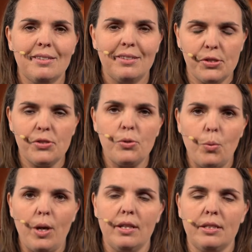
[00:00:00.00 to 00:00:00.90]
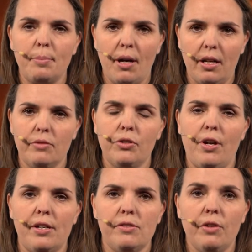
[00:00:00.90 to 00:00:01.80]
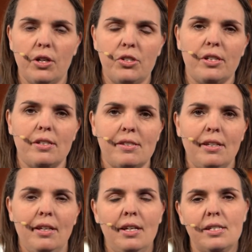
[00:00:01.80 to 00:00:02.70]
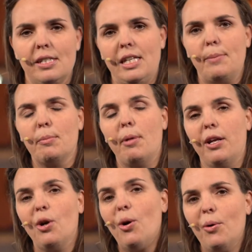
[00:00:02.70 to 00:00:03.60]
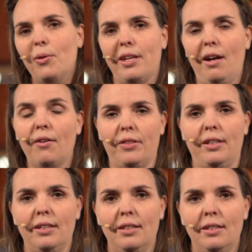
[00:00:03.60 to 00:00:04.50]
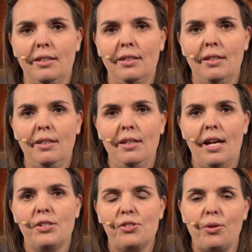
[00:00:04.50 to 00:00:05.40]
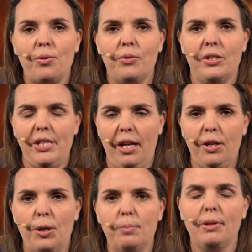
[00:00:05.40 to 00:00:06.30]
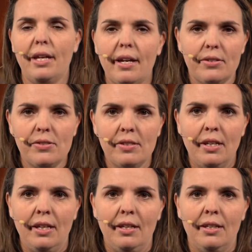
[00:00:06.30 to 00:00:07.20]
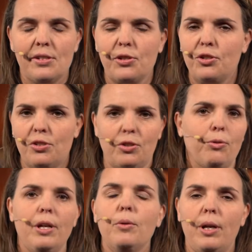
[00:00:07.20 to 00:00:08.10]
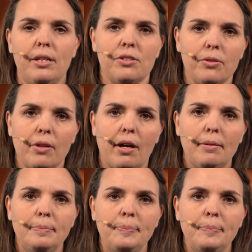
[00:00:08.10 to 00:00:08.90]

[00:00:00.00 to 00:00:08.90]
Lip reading: This is a way that the body of Christ functions to keep the body whole and healthy. And so the take-home BLESS is just a great way to do that.